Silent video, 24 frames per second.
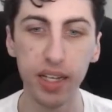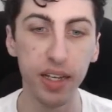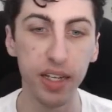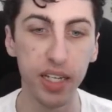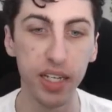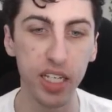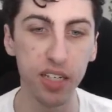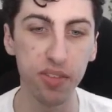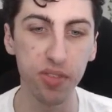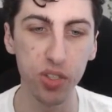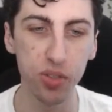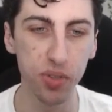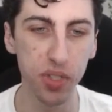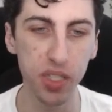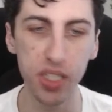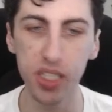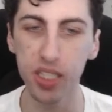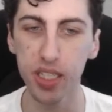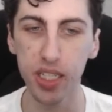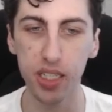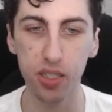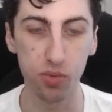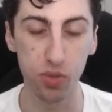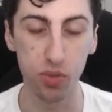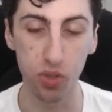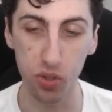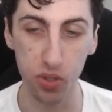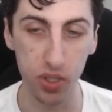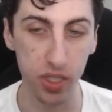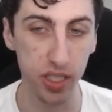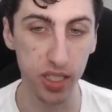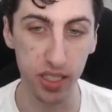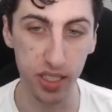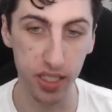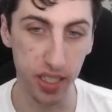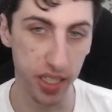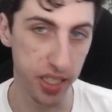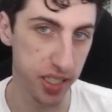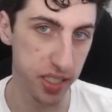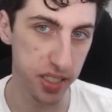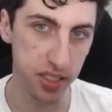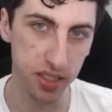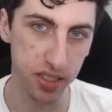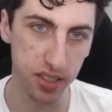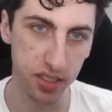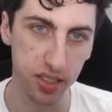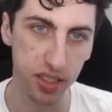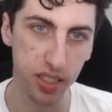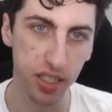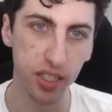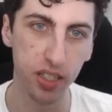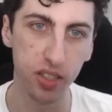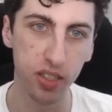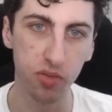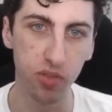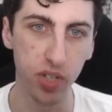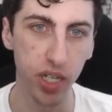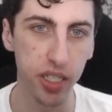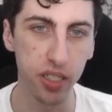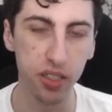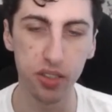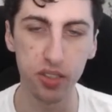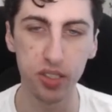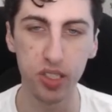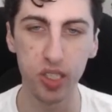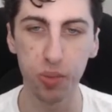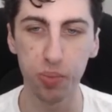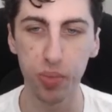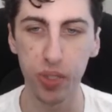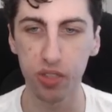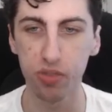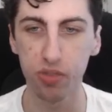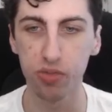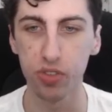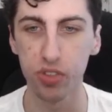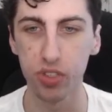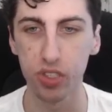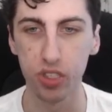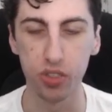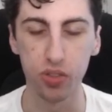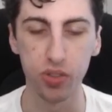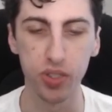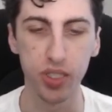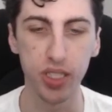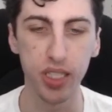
If you really like rolling the dice, Reinr's the pick for you.